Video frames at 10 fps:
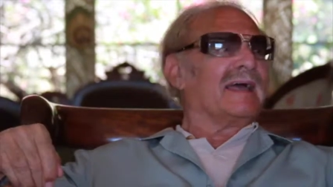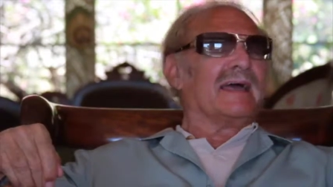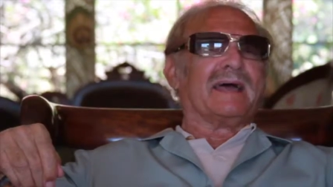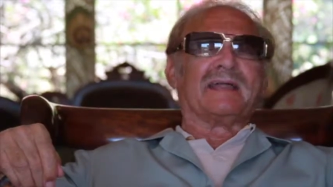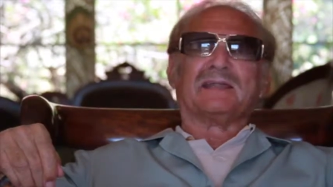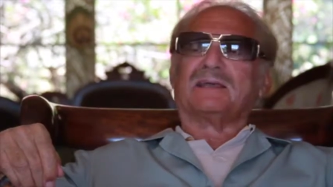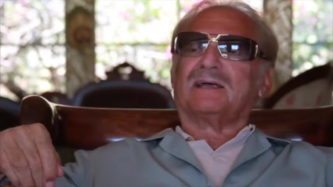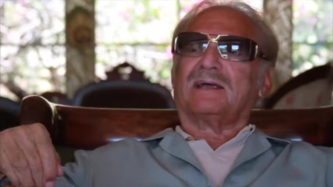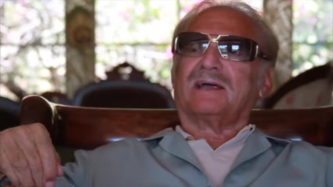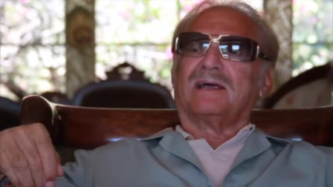And
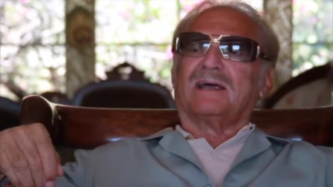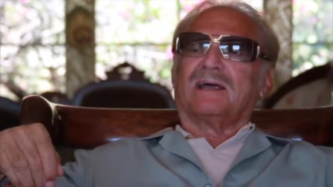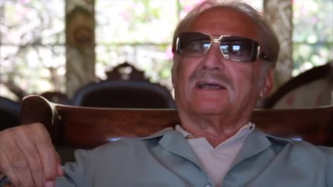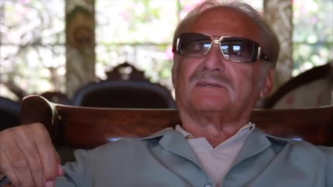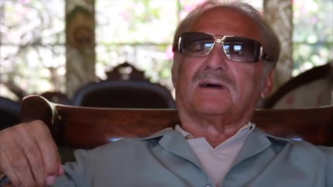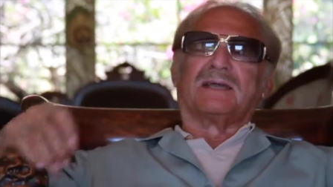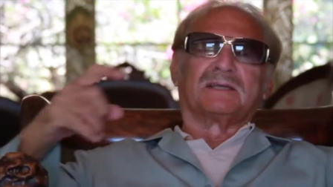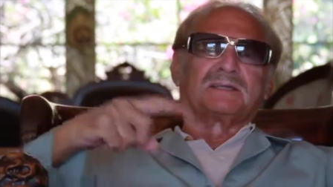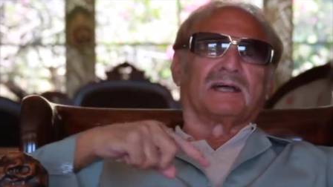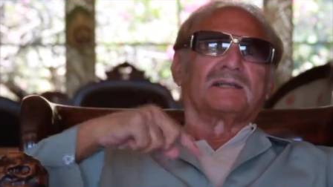so I
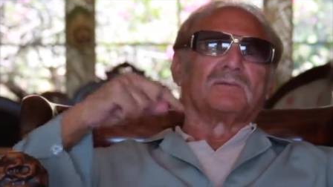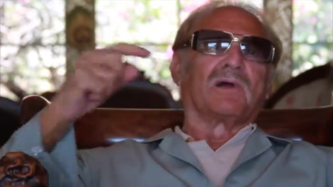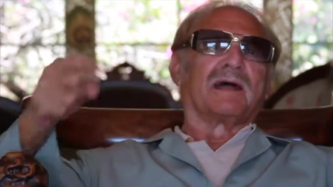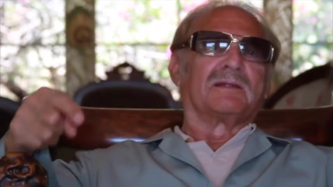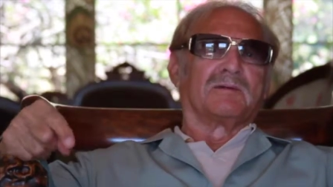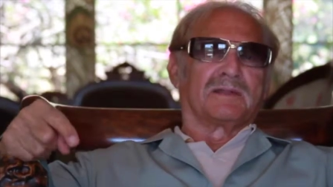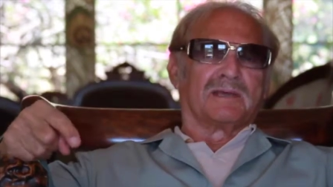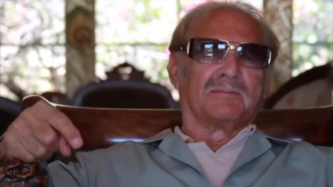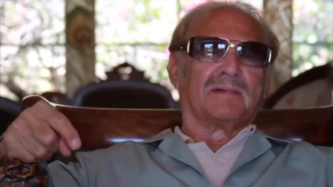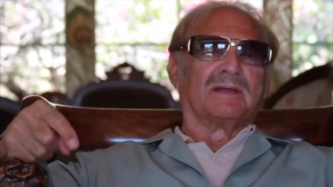hitchhiked a ride with
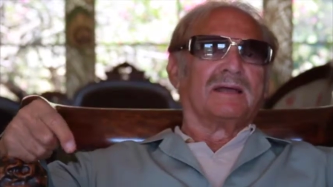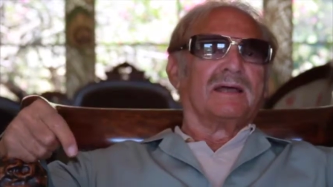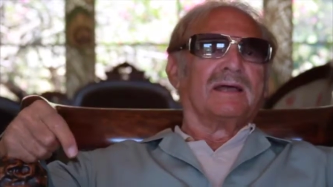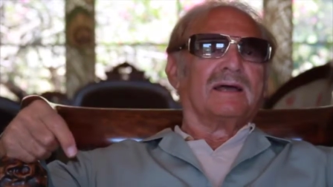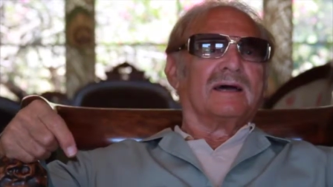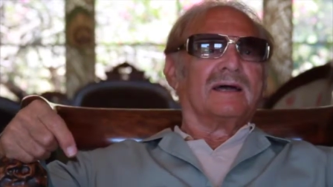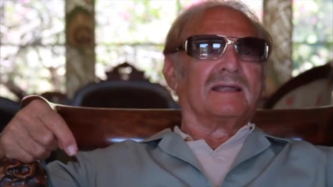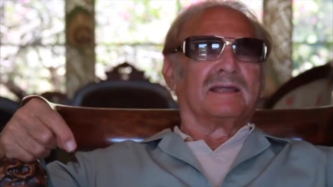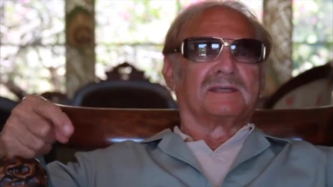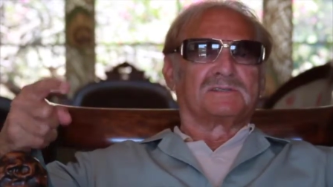him
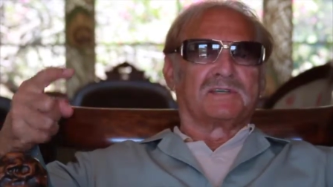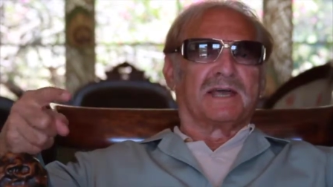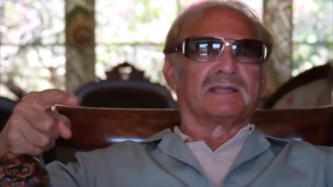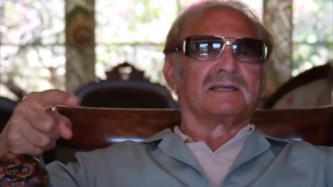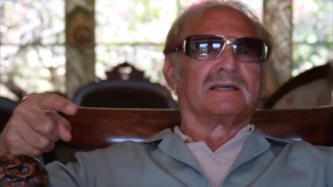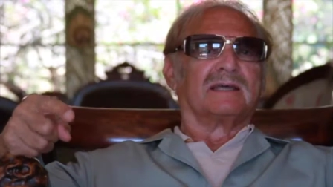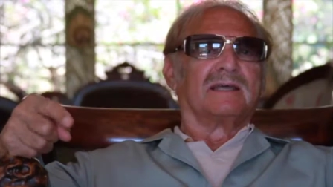in his jet.